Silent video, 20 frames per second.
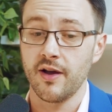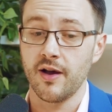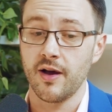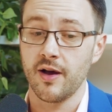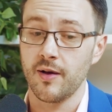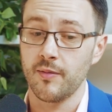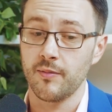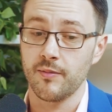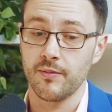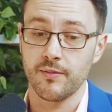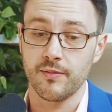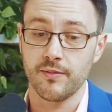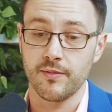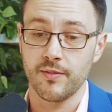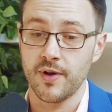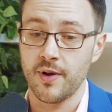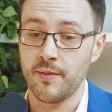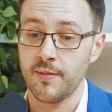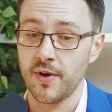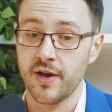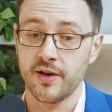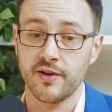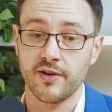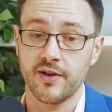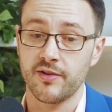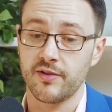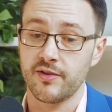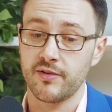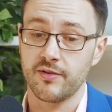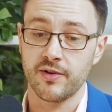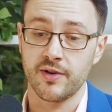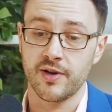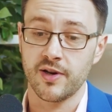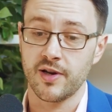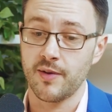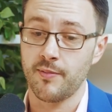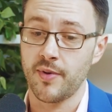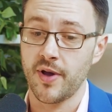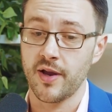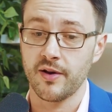Um, I mean, it, it's going to
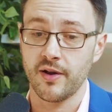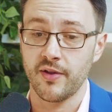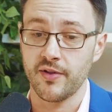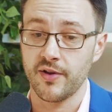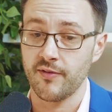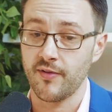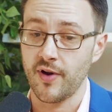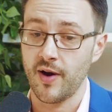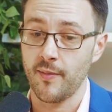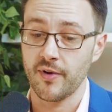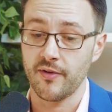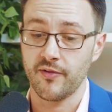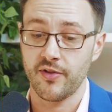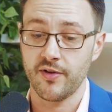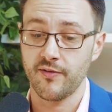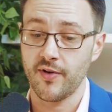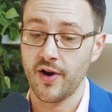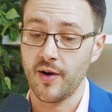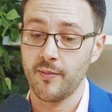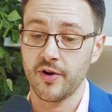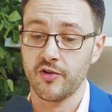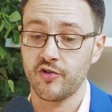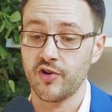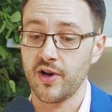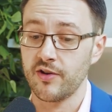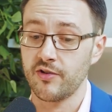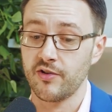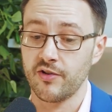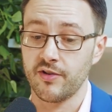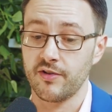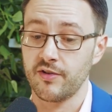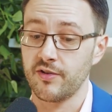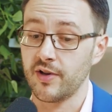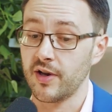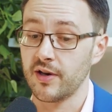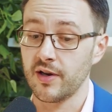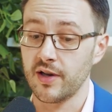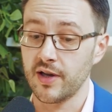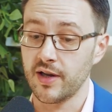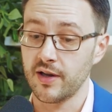depend on the environment. If the environment changes
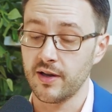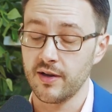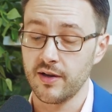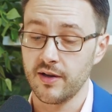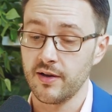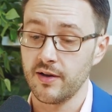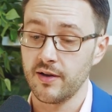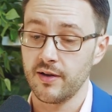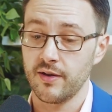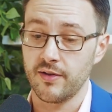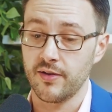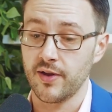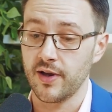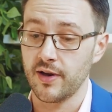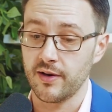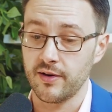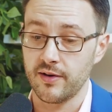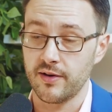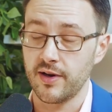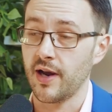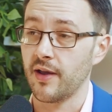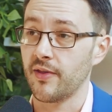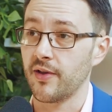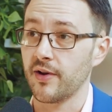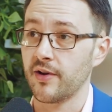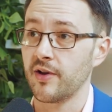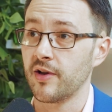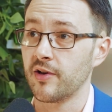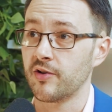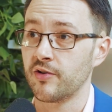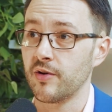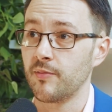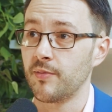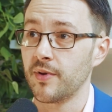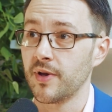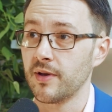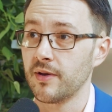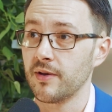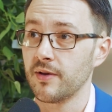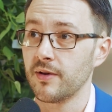suddenly, then yeah, that could, it could
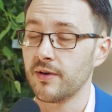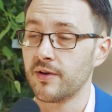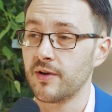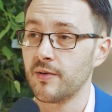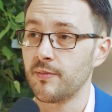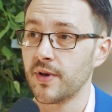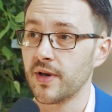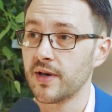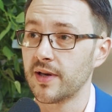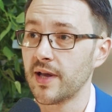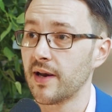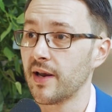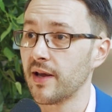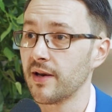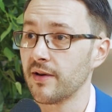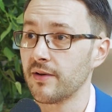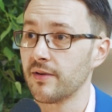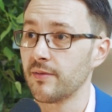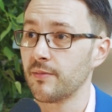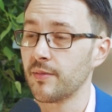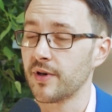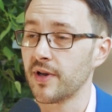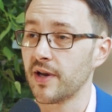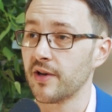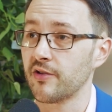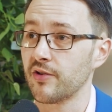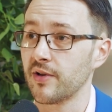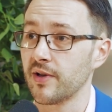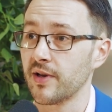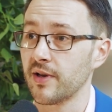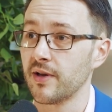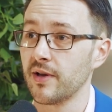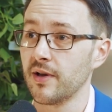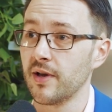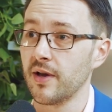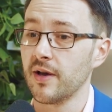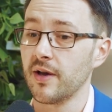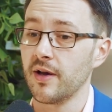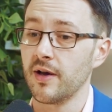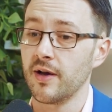be, it could be a dead end potentially.
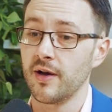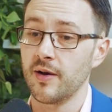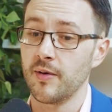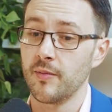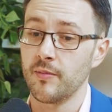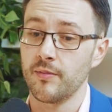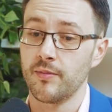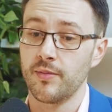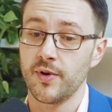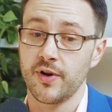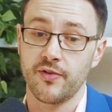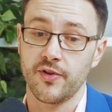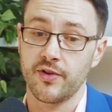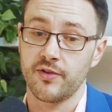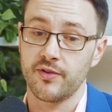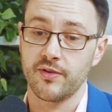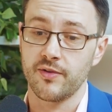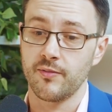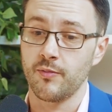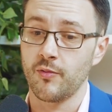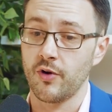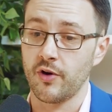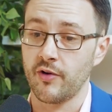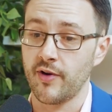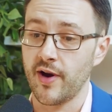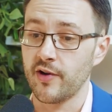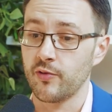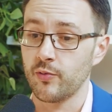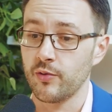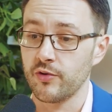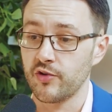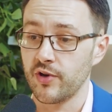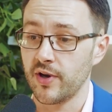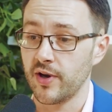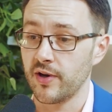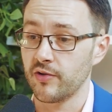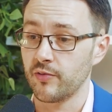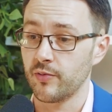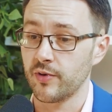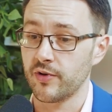Um, but if it's more gradual
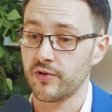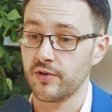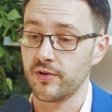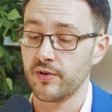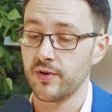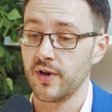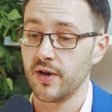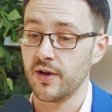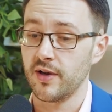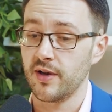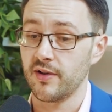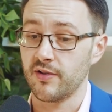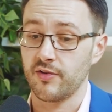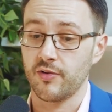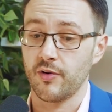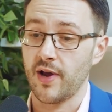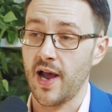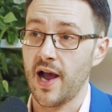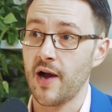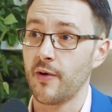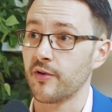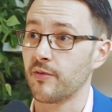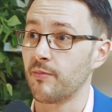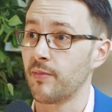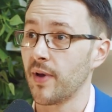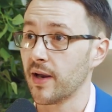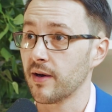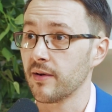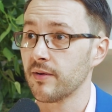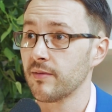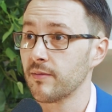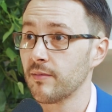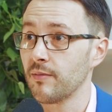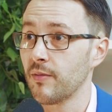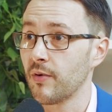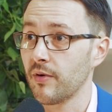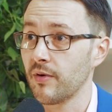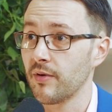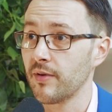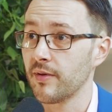change, which is sort of how it's been
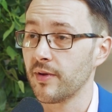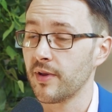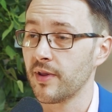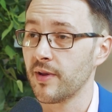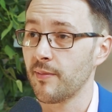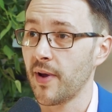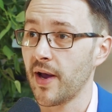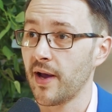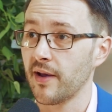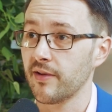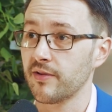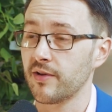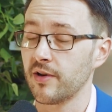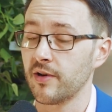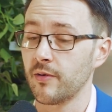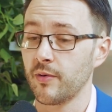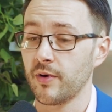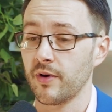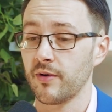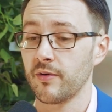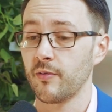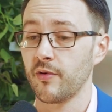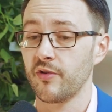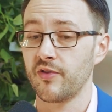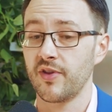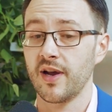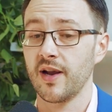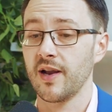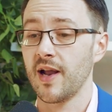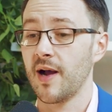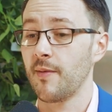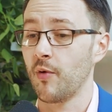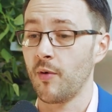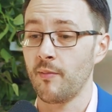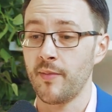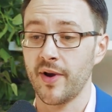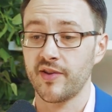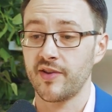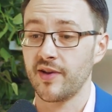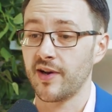more in, in the past, you know, we're, we're seeing a lot more
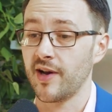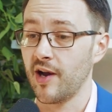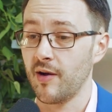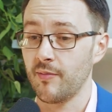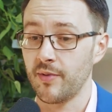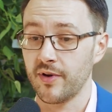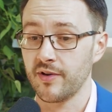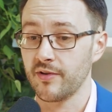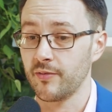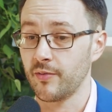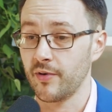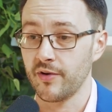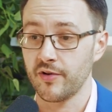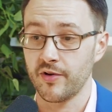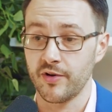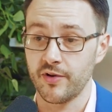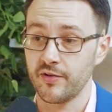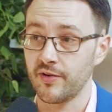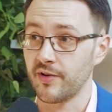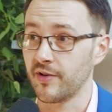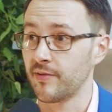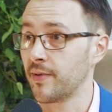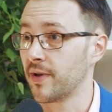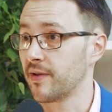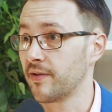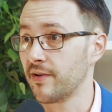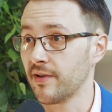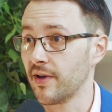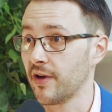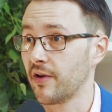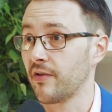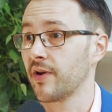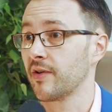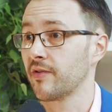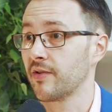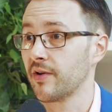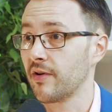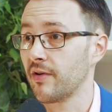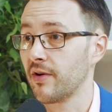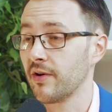mixing now because we're introducing species like
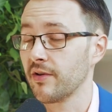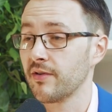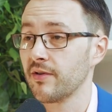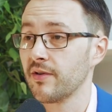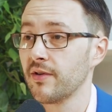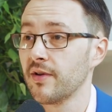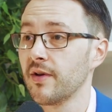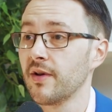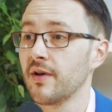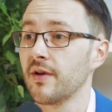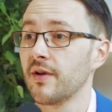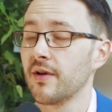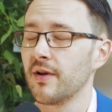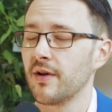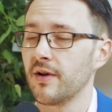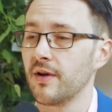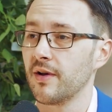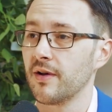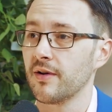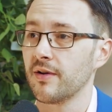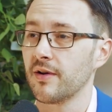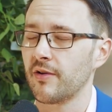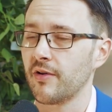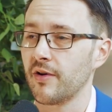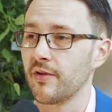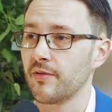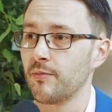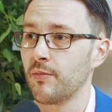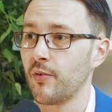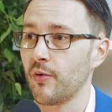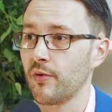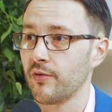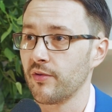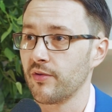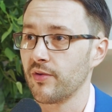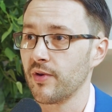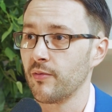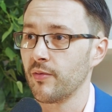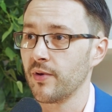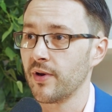crazy across, Uh, across
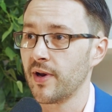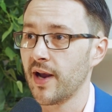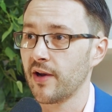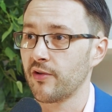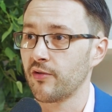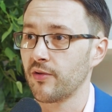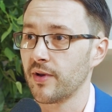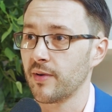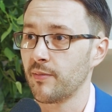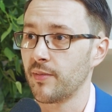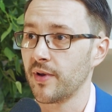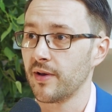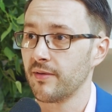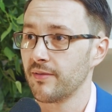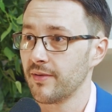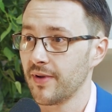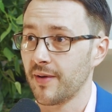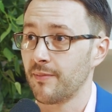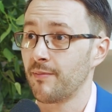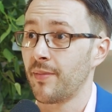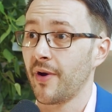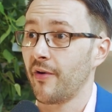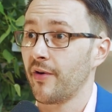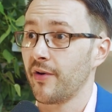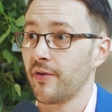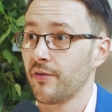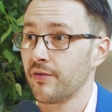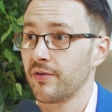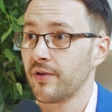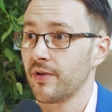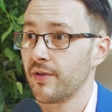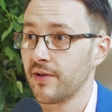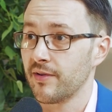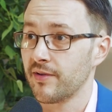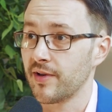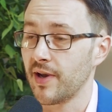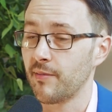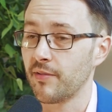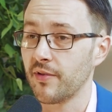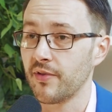borders that would naturally be like barriers to
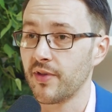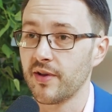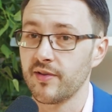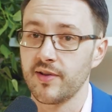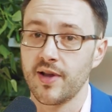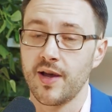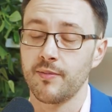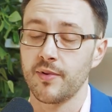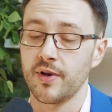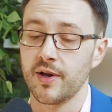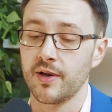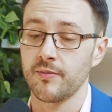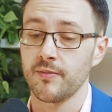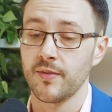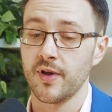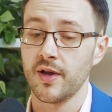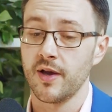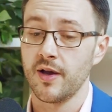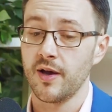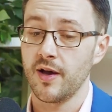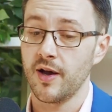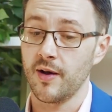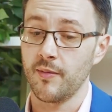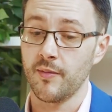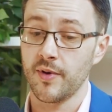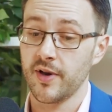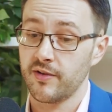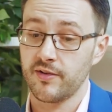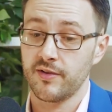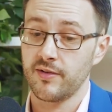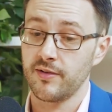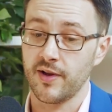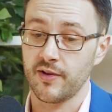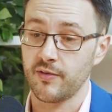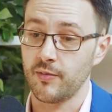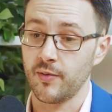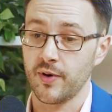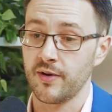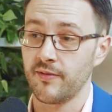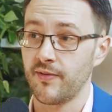these types of things happening. Um, and it's
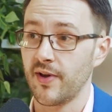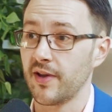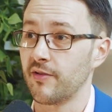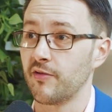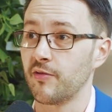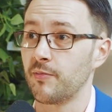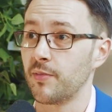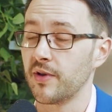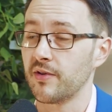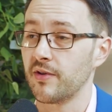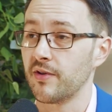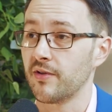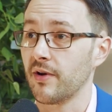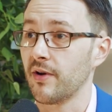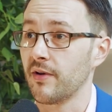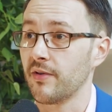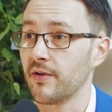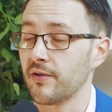that's what invasive species are.